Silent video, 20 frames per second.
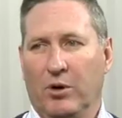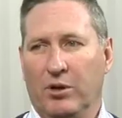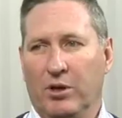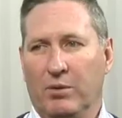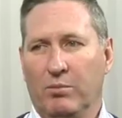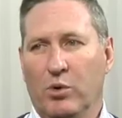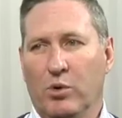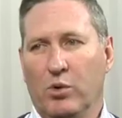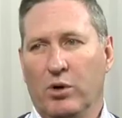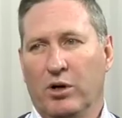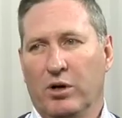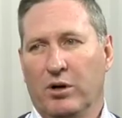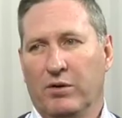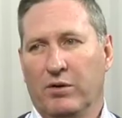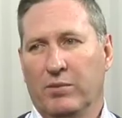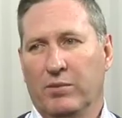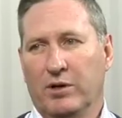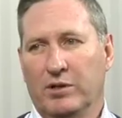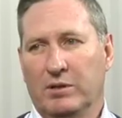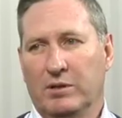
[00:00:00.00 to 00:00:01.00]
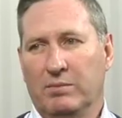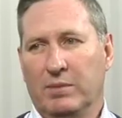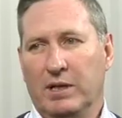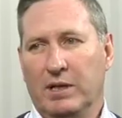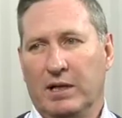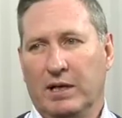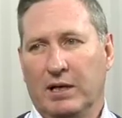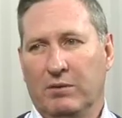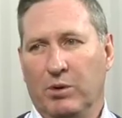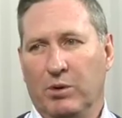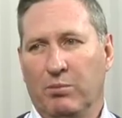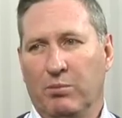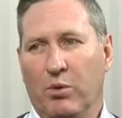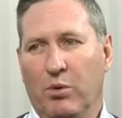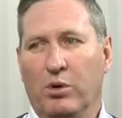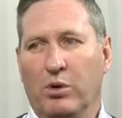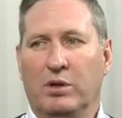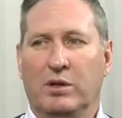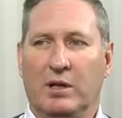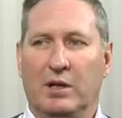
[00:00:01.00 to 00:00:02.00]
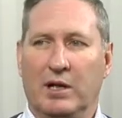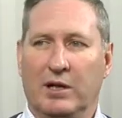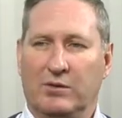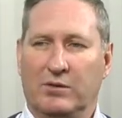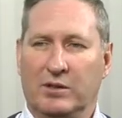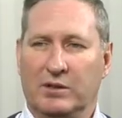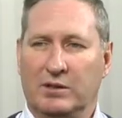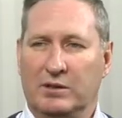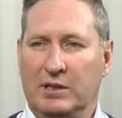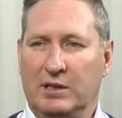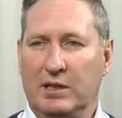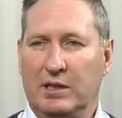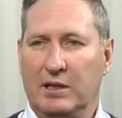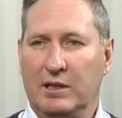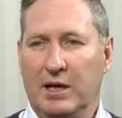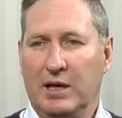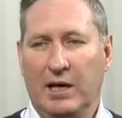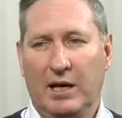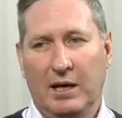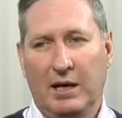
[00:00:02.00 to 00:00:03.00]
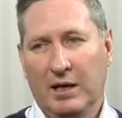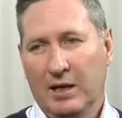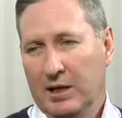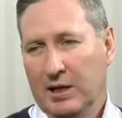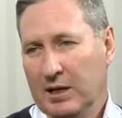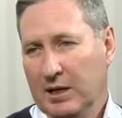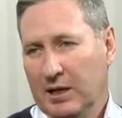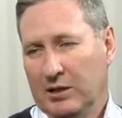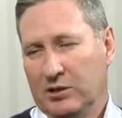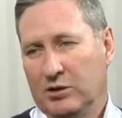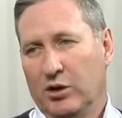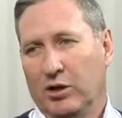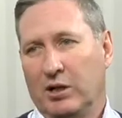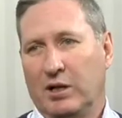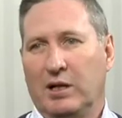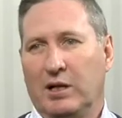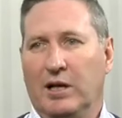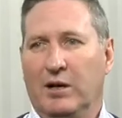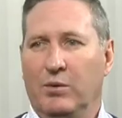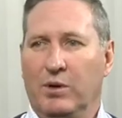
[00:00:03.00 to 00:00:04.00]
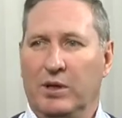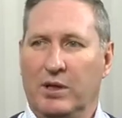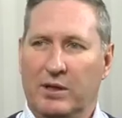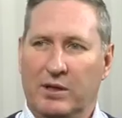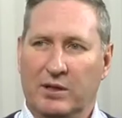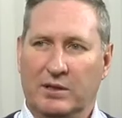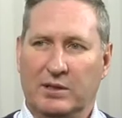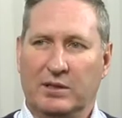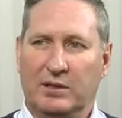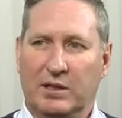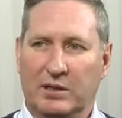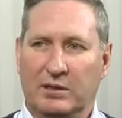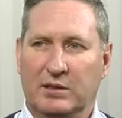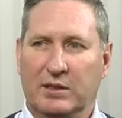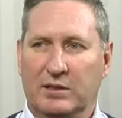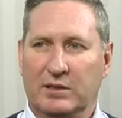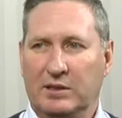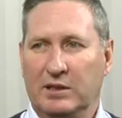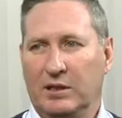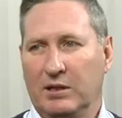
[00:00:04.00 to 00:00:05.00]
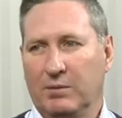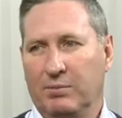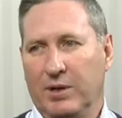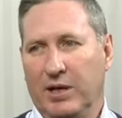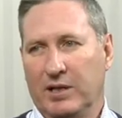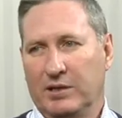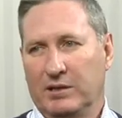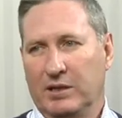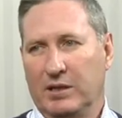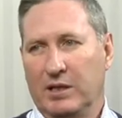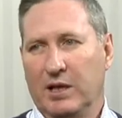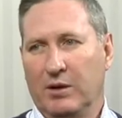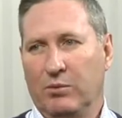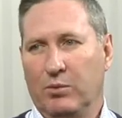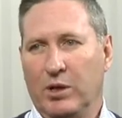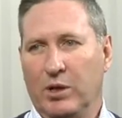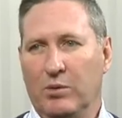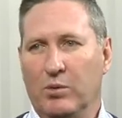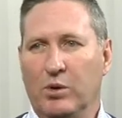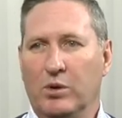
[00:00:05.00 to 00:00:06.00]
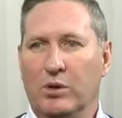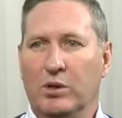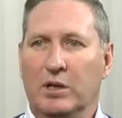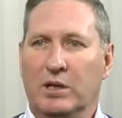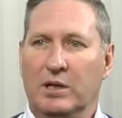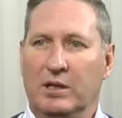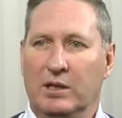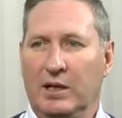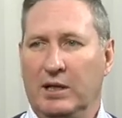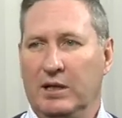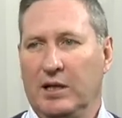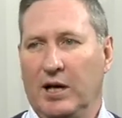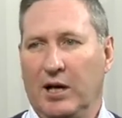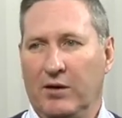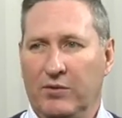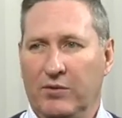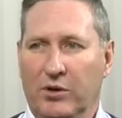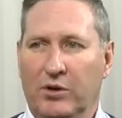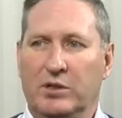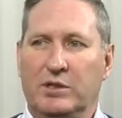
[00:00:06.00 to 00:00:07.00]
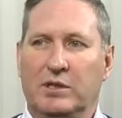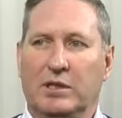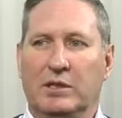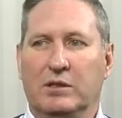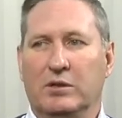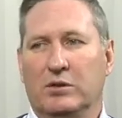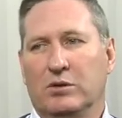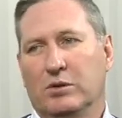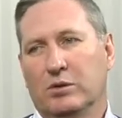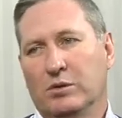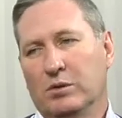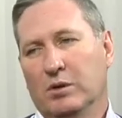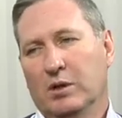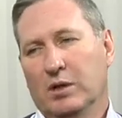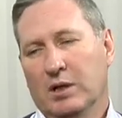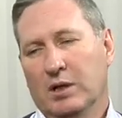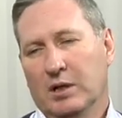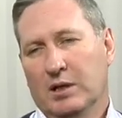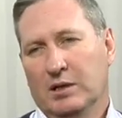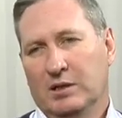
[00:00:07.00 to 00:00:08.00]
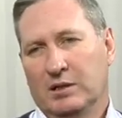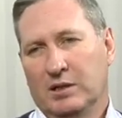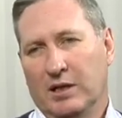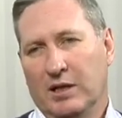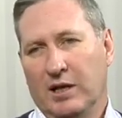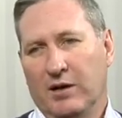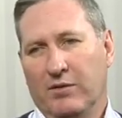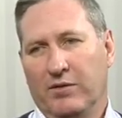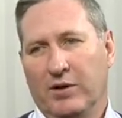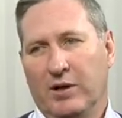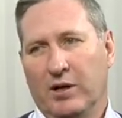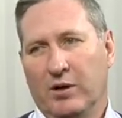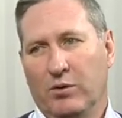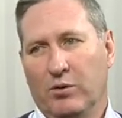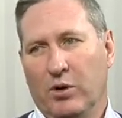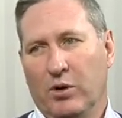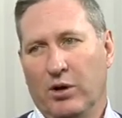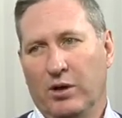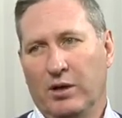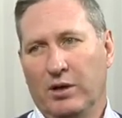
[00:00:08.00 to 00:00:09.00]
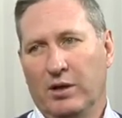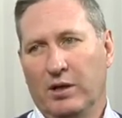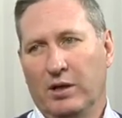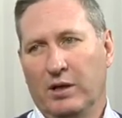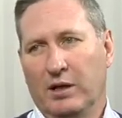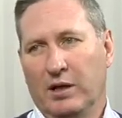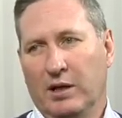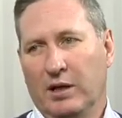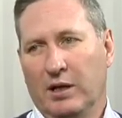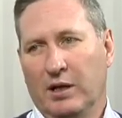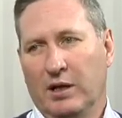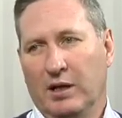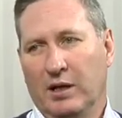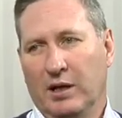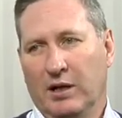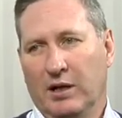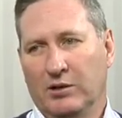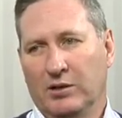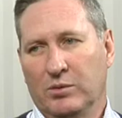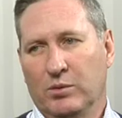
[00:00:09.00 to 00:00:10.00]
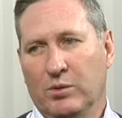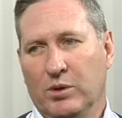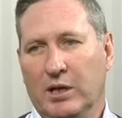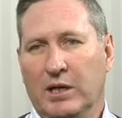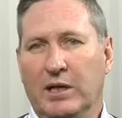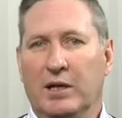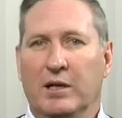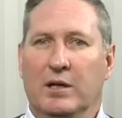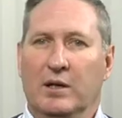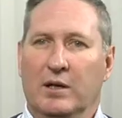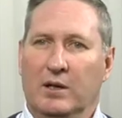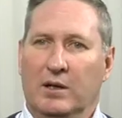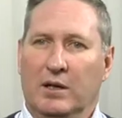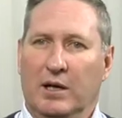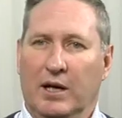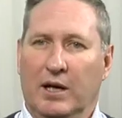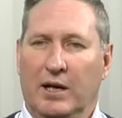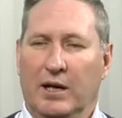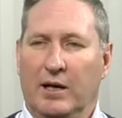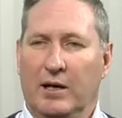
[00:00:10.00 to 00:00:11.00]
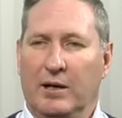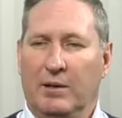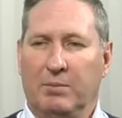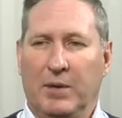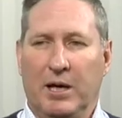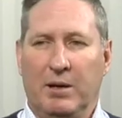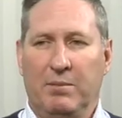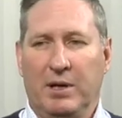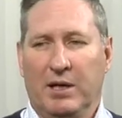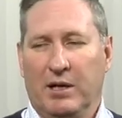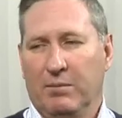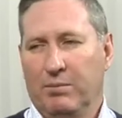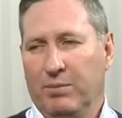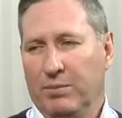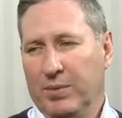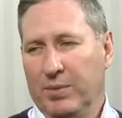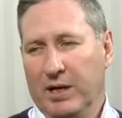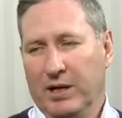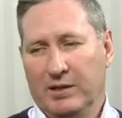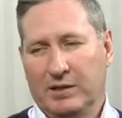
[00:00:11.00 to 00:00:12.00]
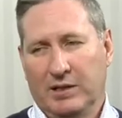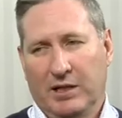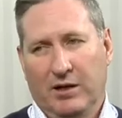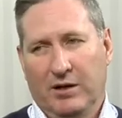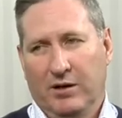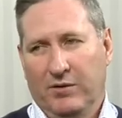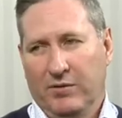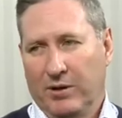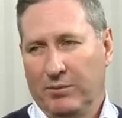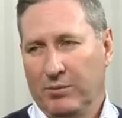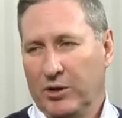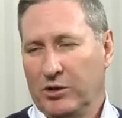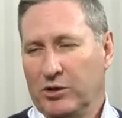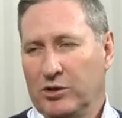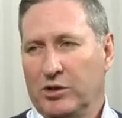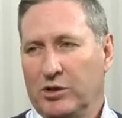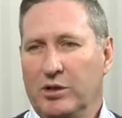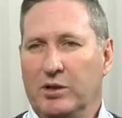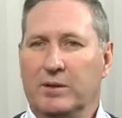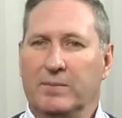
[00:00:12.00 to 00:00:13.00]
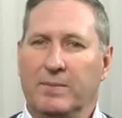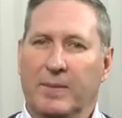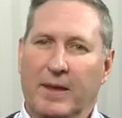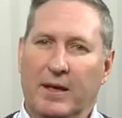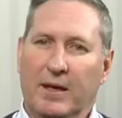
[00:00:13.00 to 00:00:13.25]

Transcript: on the border of Mozambique, and we bought the electricity there it's not clear whether this is existing capacity that we will then divert into South Africa rather than uh, uh elsewhere, uh, maybe at a better tariff, I'm not sure.